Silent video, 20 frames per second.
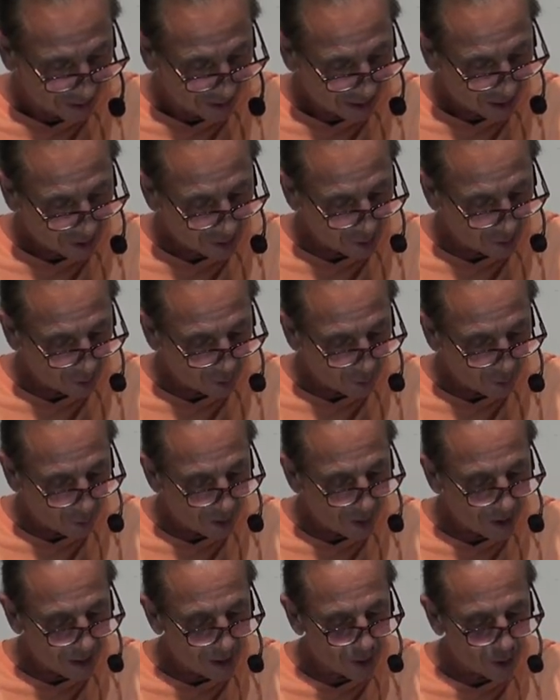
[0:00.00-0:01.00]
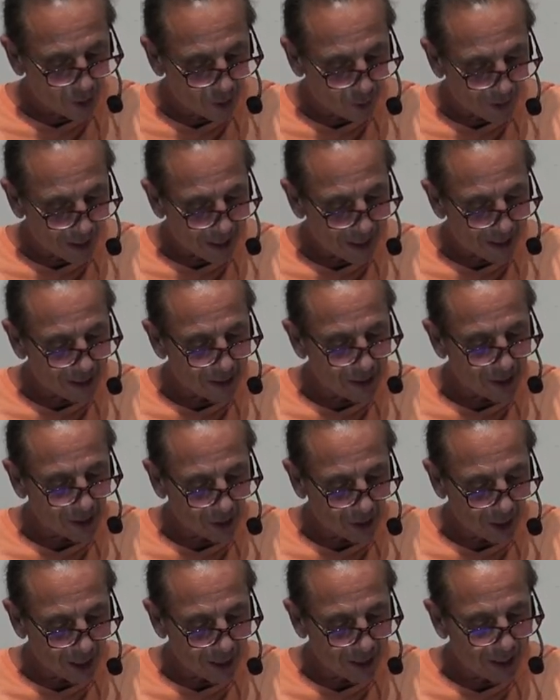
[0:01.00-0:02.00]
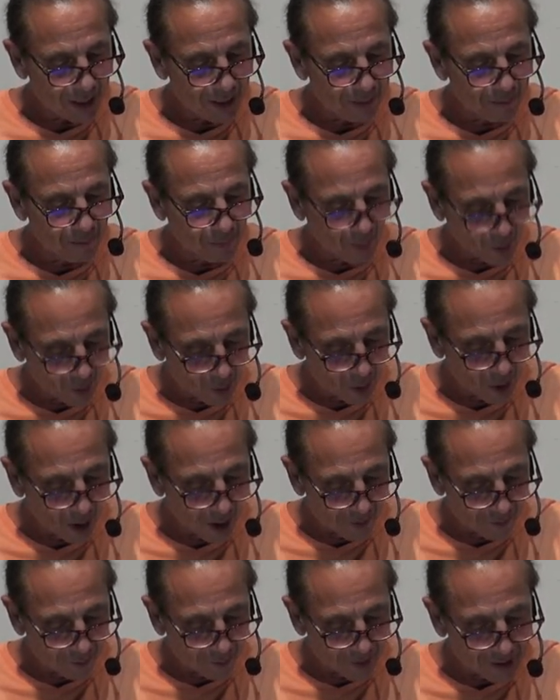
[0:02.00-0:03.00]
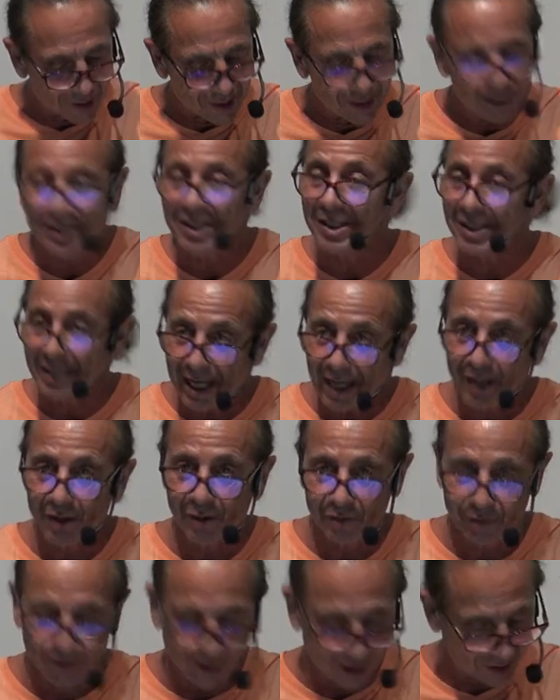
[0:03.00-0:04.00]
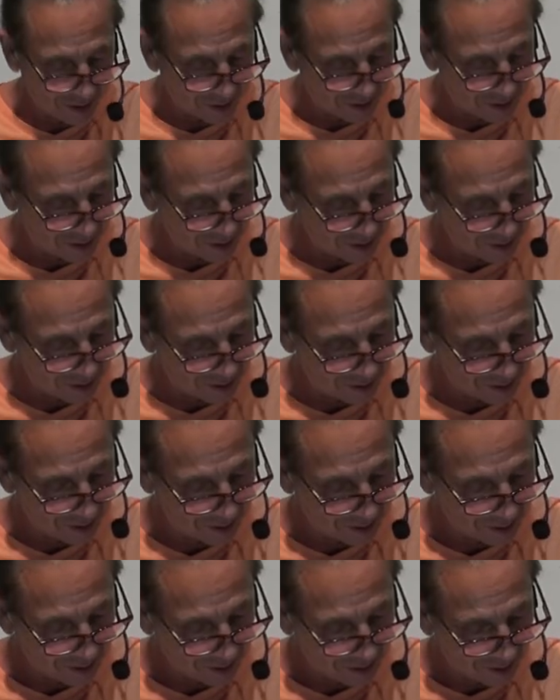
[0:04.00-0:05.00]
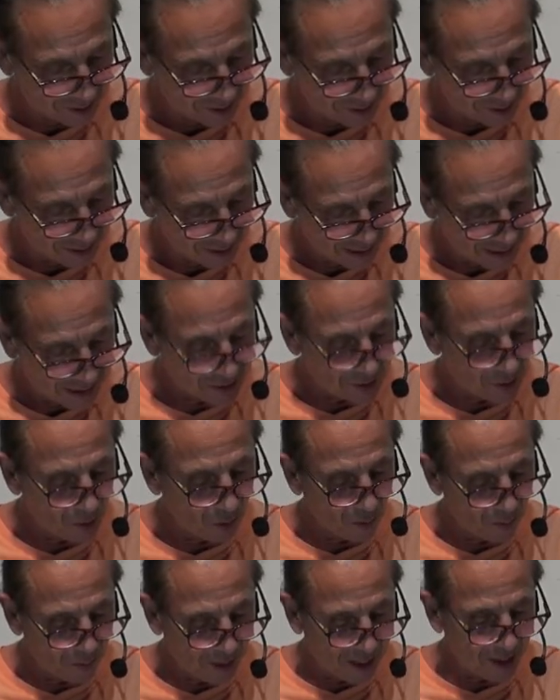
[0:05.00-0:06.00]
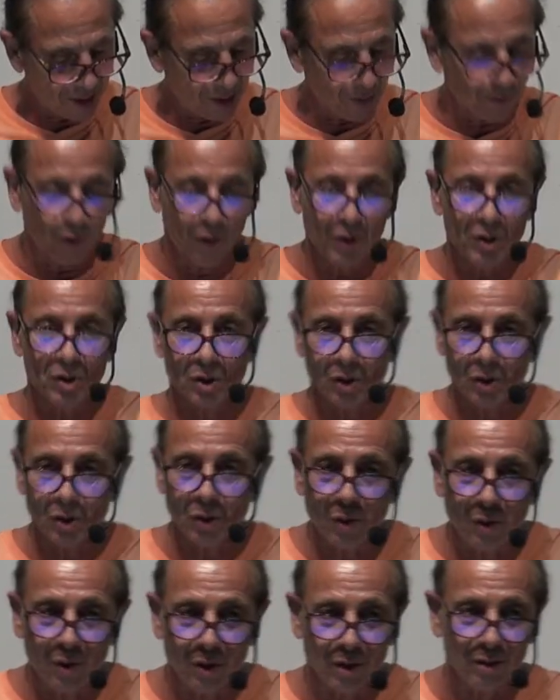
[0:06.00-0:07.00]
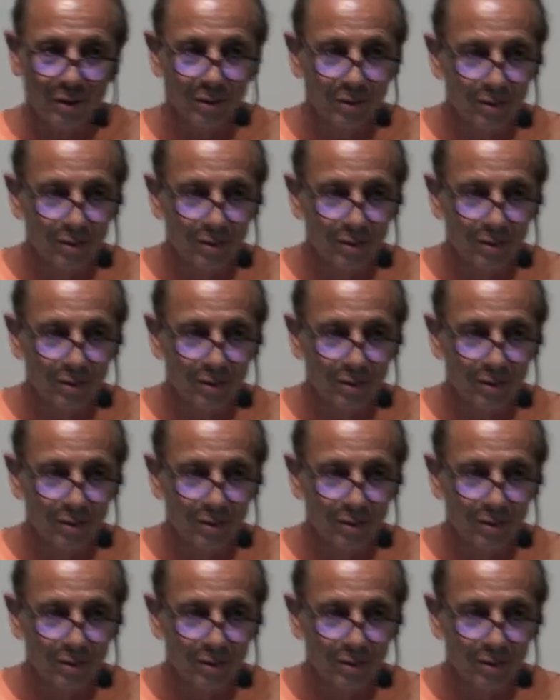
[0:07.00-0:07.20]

Has the Lord as great delight in burnt offerings and sacrifices is in obeying the voice of the Lord.